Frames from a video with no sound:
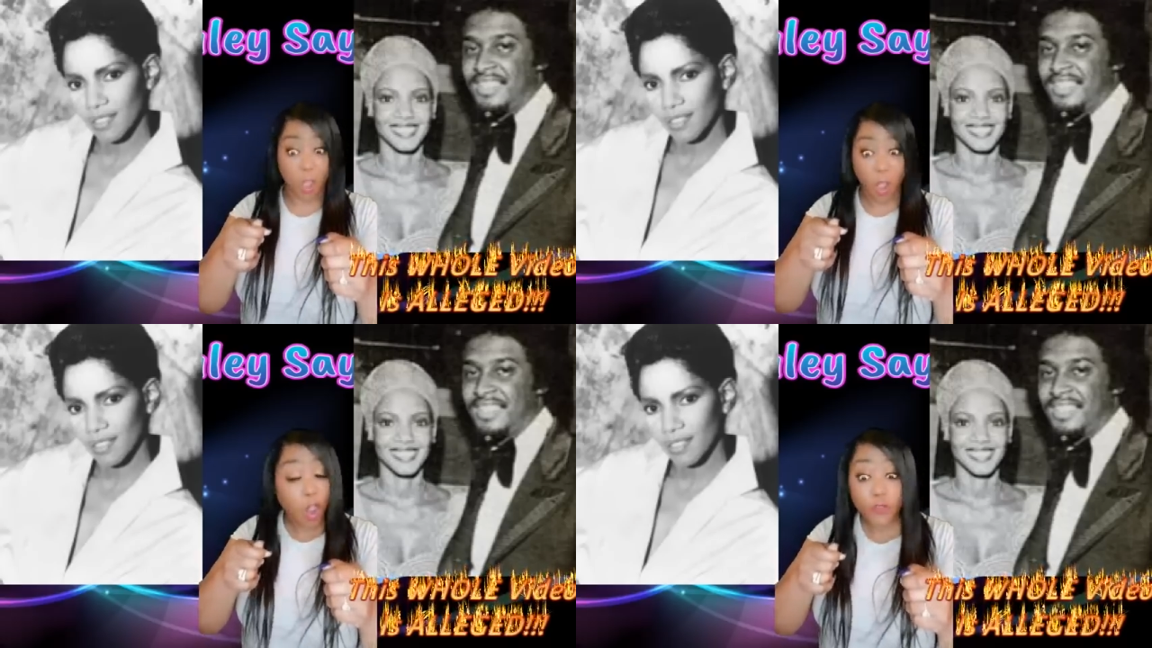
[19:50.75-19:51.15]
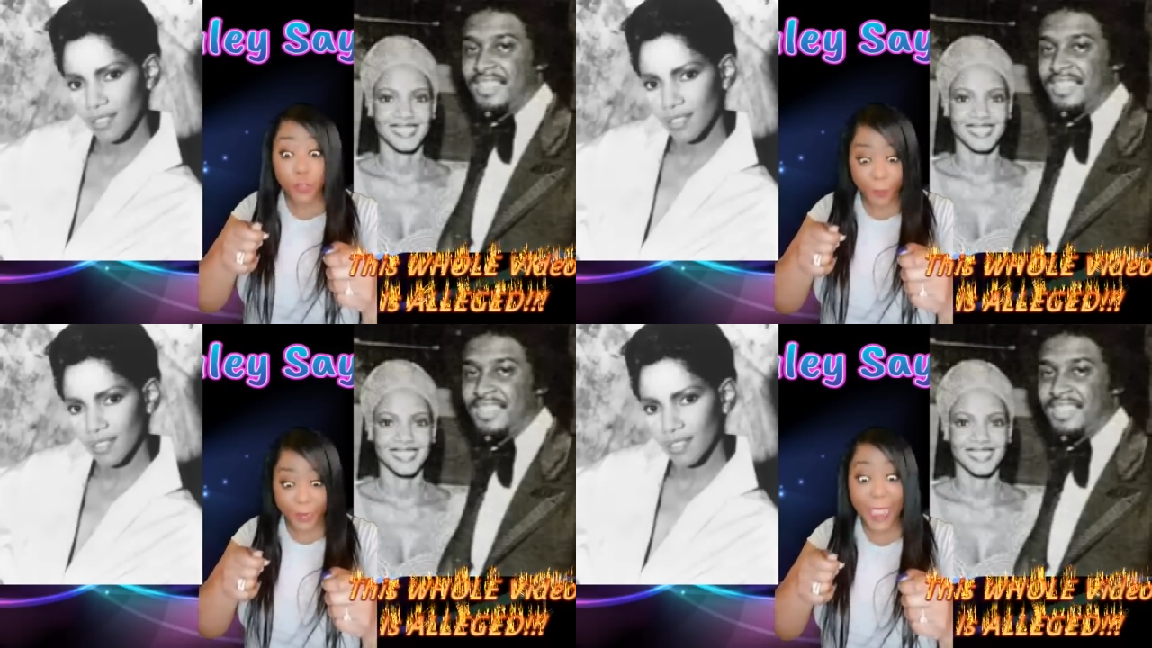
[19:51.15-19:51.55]
Speaker 1: all
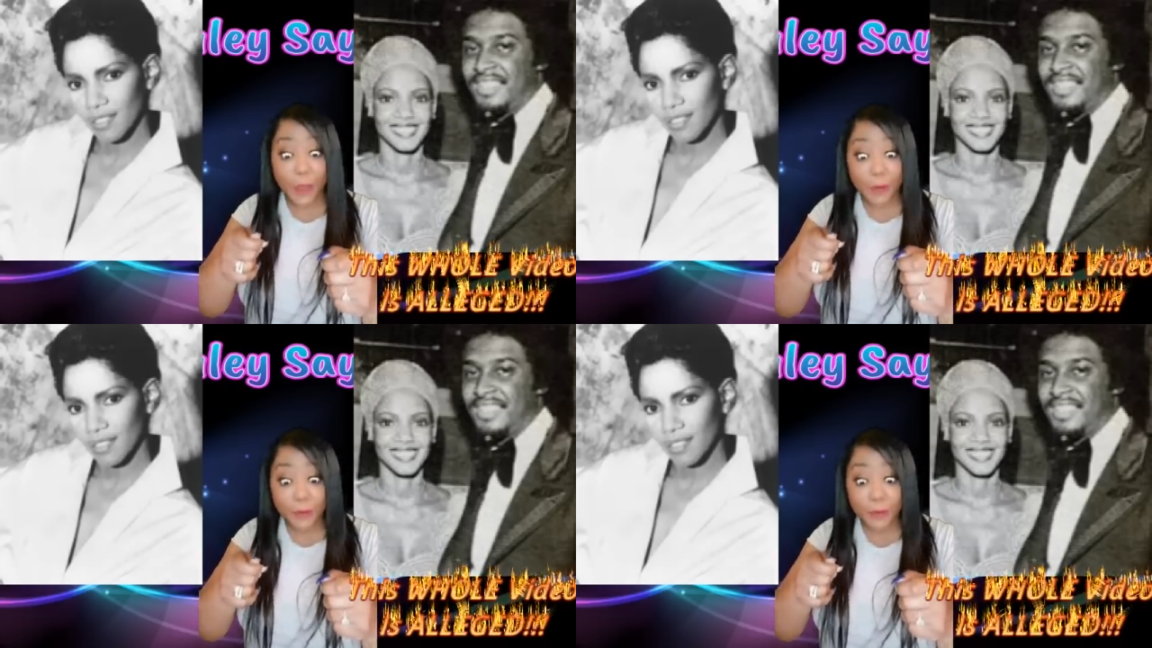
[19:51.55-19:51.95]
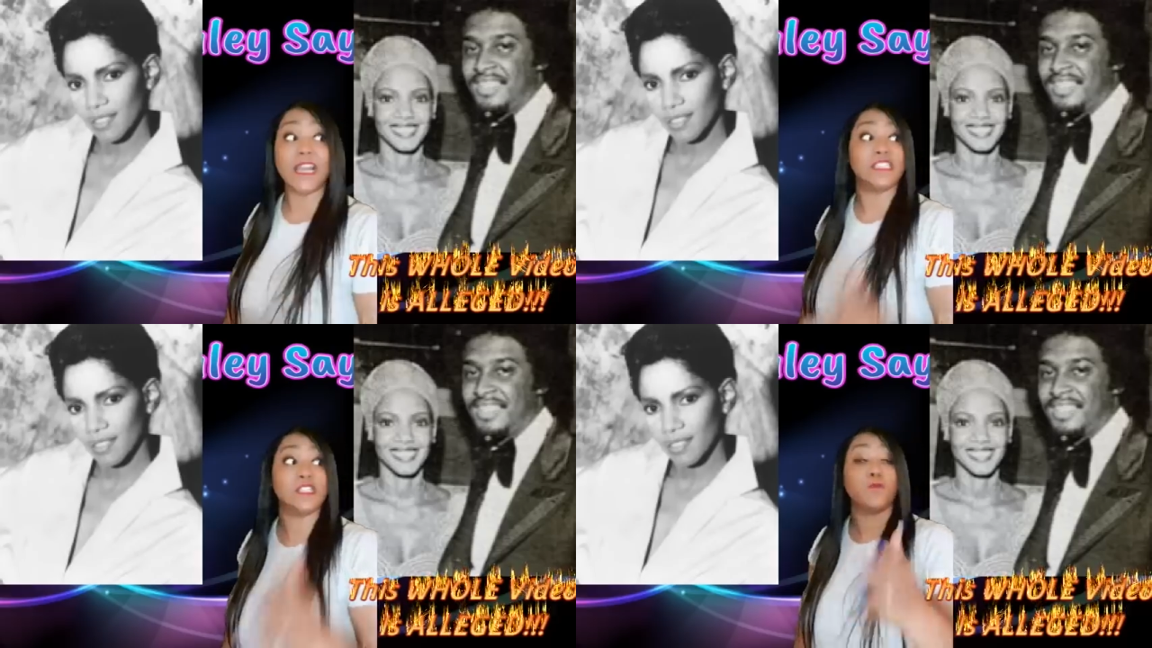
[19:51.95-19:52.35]
the way out
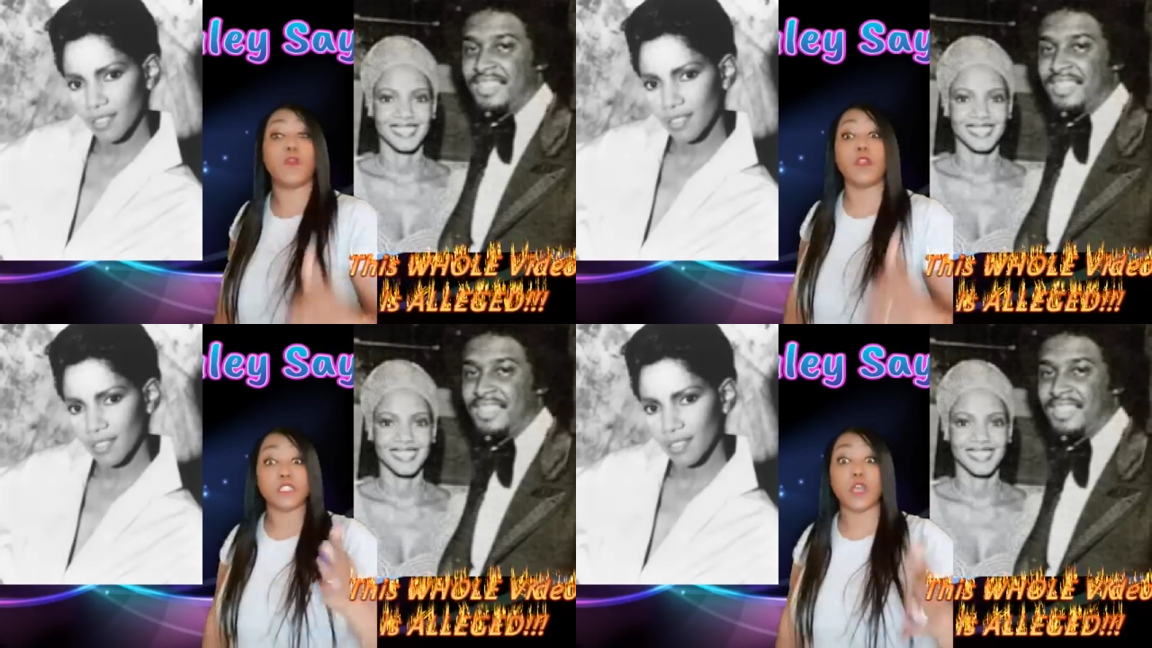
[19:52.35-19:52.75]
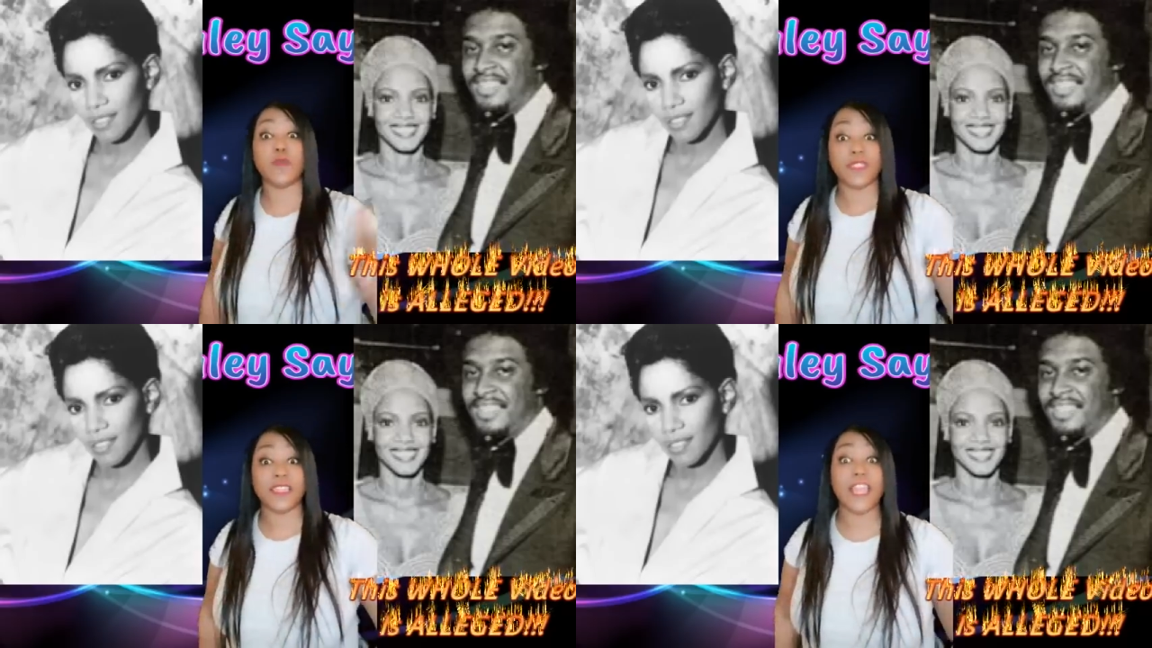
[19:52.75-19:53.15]
because the words
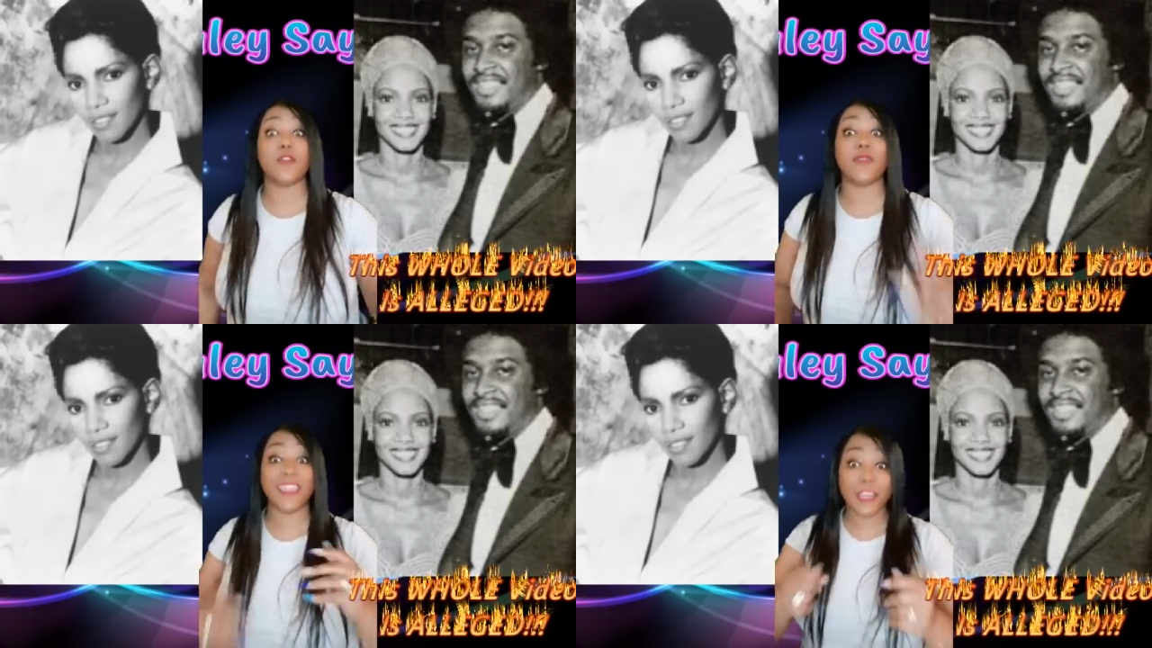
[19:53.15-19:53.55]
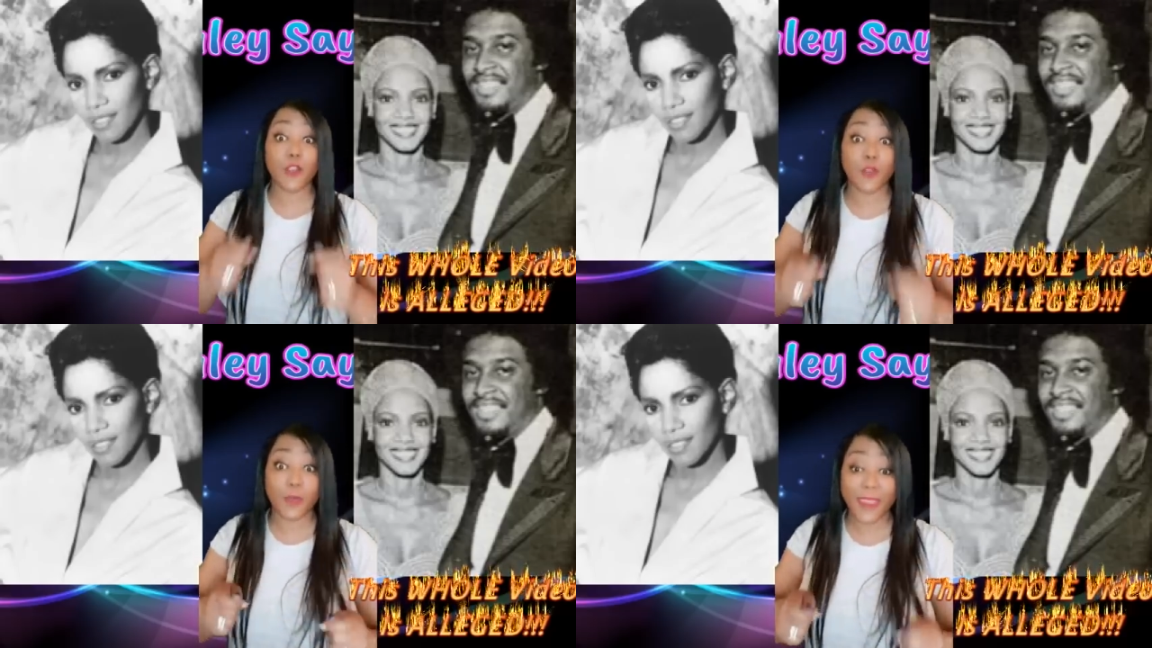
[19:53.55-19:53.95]
on the letter in
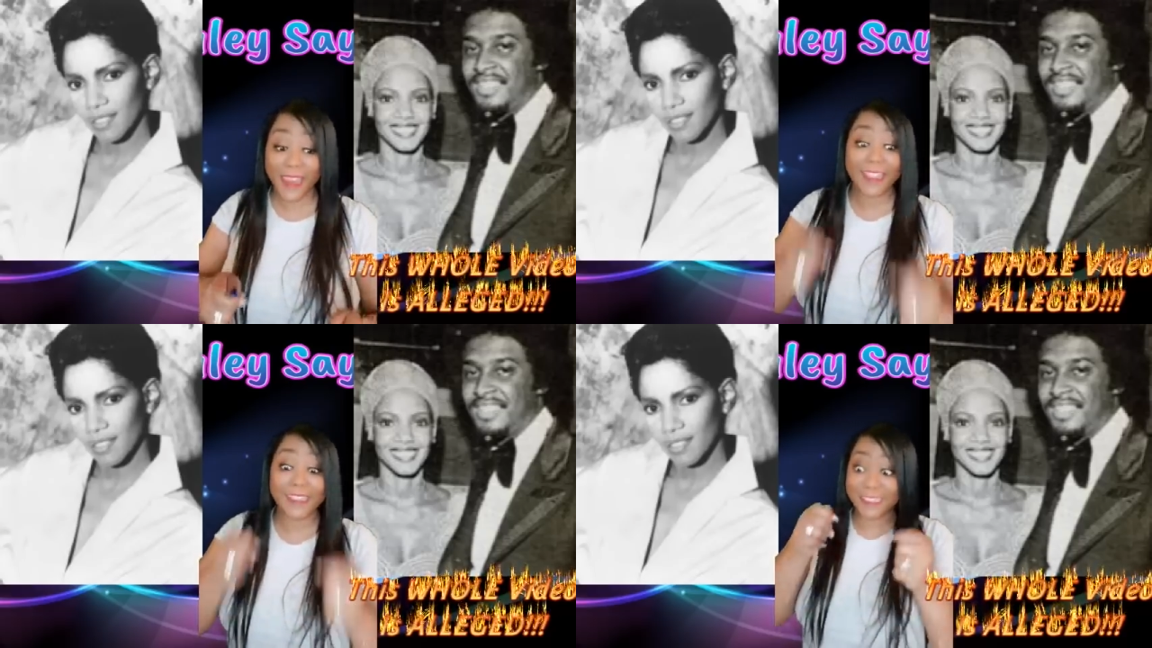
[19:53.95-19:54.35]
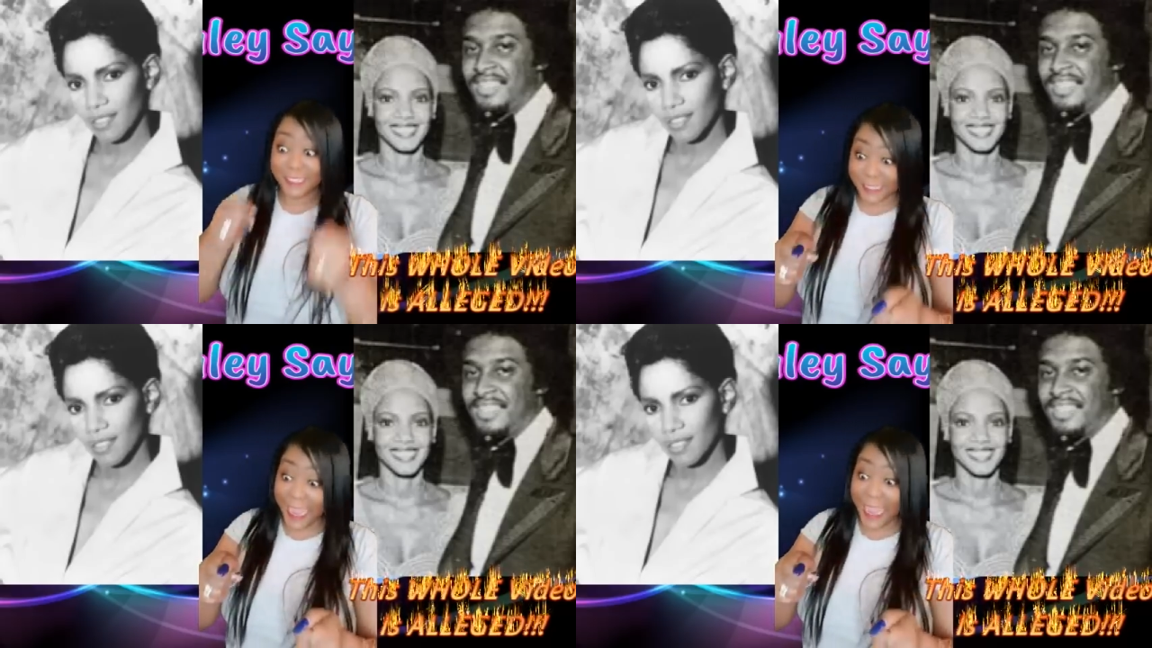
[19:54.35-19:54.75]
her hand
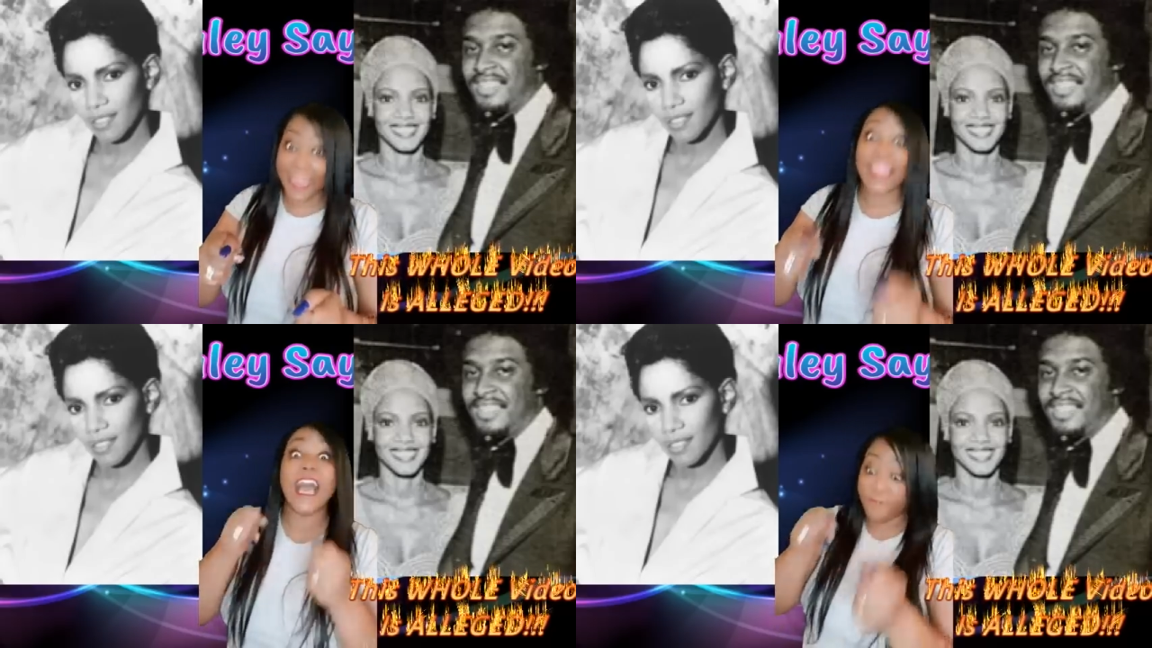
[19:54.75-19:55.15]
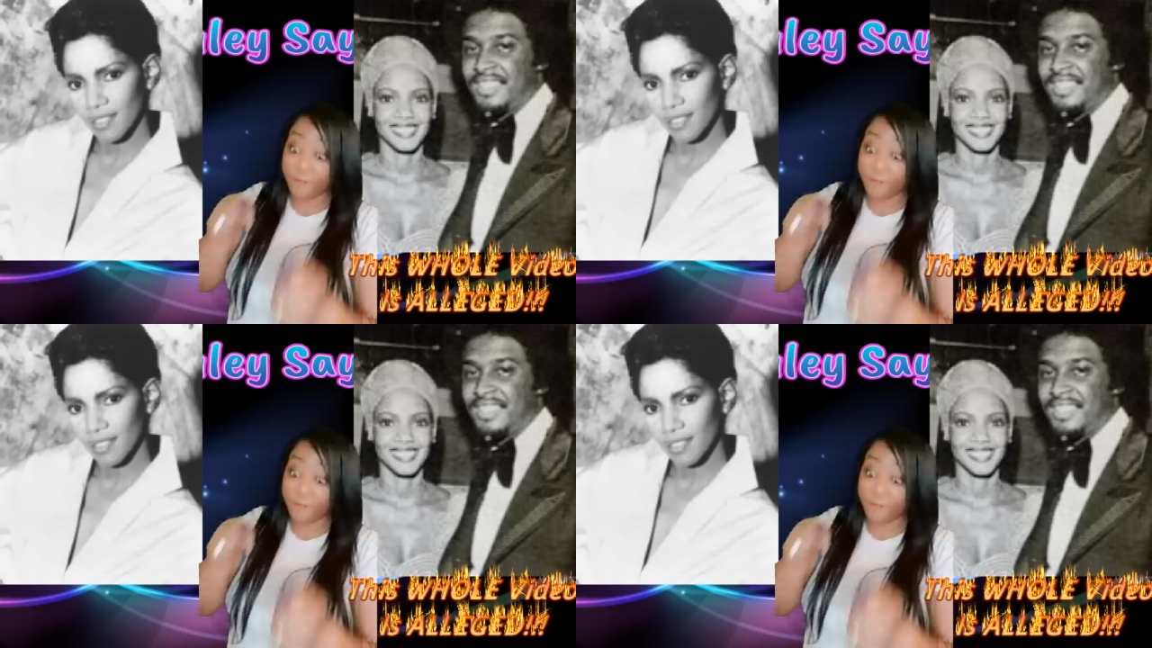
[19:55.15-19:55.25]
say,